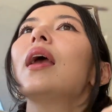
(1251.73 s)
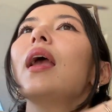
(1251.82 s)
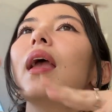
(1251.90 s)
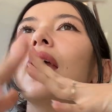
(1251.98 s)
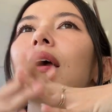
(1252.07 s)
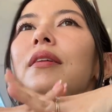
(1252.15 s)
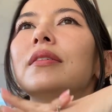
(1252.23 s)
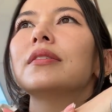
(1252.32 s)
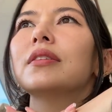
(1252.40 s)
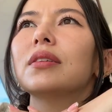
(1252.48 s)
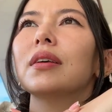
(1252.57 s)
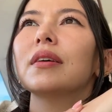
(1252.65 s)
and
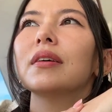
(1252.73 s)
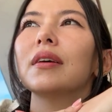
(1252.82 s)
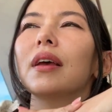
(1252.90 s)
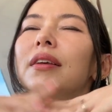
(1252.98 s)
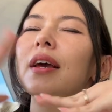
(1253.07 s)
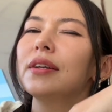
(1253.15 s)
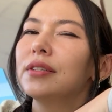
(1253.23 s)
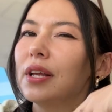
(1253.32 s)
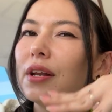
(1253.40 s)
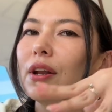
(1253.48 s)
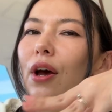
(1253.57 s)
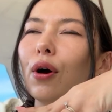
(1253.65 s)
yes
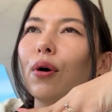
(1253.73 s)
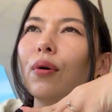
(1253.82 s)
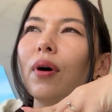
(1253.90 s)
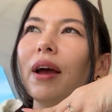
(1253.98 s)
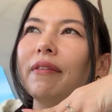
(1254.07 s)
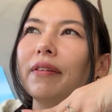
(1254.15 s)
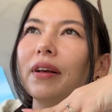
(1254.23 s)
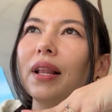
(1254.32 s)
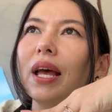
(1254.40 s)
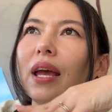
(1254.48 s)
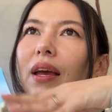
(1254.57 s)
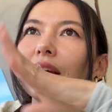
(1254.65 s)
and no. I feel
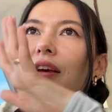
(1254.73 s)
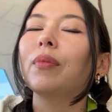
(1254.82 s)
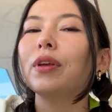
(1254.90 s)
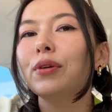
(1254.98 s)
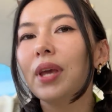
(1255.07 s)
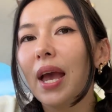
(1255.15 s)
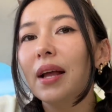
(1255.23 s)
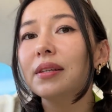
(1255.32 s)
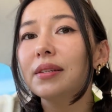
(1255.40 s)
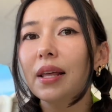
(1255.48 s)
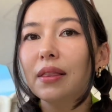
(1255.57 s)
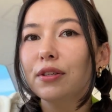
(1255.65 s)
like you can
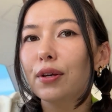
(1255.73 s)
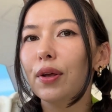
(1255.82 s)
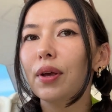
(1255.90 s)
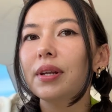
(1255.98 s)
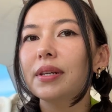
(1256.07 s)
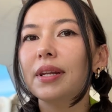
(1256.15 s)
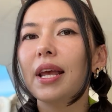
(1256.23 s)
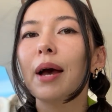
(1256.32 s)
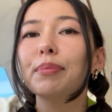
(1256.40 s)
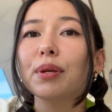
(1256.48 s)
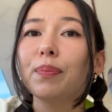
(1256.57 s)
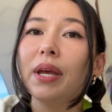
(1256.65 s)
set the Tokyo Disney app
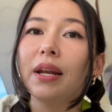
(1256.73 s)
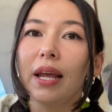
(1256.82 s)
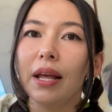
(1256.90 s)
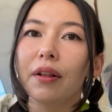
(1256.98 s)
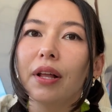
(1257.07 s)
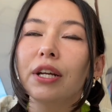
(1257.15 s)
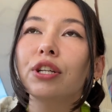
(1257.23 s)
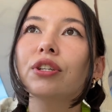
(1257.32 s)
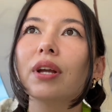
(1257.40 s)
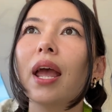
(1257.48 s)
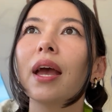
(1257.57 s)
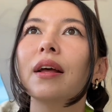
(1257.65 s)
to be in English
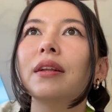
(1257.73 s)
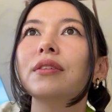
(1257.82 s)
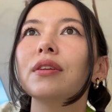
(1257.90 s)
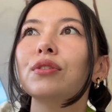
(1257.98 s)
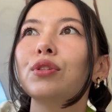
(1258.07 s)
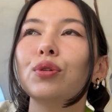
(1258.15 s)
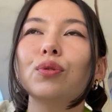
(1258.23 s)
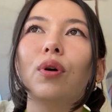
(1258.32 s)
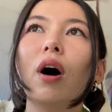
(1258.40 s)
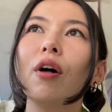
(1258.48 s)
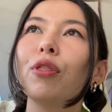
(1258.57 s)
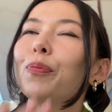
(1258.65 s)
and do
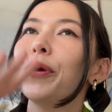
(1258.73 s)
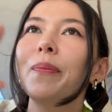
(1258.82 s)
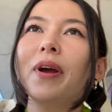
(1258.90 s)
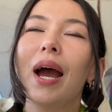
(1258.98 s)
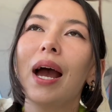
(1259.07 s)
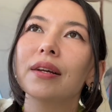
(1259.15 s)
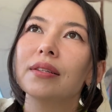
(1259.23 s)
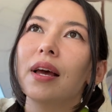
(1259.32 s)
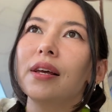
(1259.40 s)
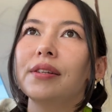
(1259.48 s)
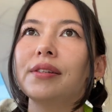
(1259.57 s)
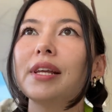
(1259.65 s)
all the Premier
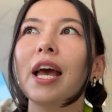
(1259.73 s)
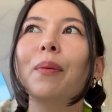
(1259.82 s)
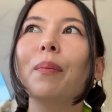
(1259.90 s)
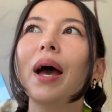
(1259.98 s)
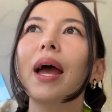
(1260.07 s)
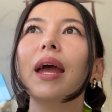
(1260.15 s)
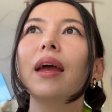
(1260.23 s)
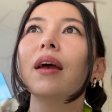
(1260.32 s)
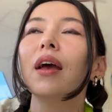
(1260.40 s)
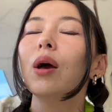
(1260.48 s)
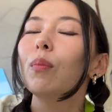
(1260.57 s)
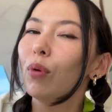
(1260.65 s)
Access, standby,
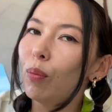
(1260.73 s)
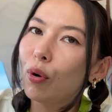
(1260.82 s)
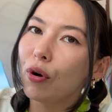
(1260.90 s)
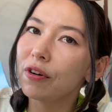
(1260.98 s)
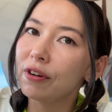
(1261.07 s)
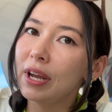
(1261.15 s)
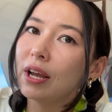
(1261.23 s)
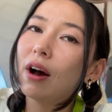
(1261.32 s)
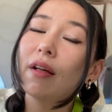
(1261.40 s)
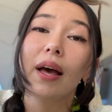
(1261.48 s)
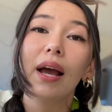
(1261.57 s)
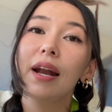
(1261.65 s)
mobile ordering, all
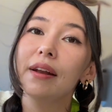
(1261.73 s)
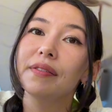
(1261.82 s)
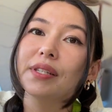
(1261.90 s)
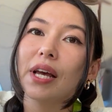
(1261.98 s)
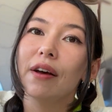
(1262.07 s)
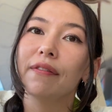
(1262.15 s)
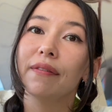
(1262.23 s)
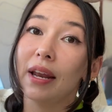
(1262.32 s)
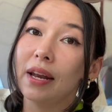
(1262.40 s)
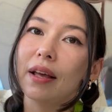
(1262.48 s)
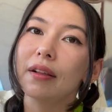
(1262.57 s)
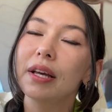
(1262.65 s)
that kind of stuff in
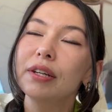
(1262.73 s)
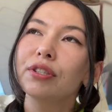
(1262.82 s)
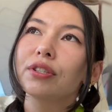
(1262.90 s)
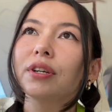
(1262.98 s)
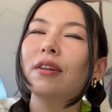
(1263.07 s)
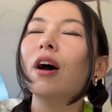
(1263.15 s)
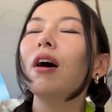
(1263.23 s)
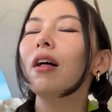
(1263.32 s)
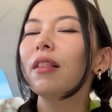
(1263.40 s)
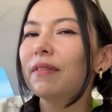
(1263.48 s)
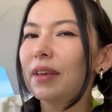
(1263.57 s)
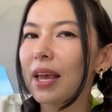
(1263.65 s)
English. Not all
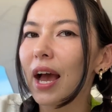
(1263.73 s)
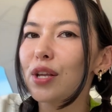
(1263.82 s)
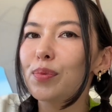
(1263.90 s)
of the cast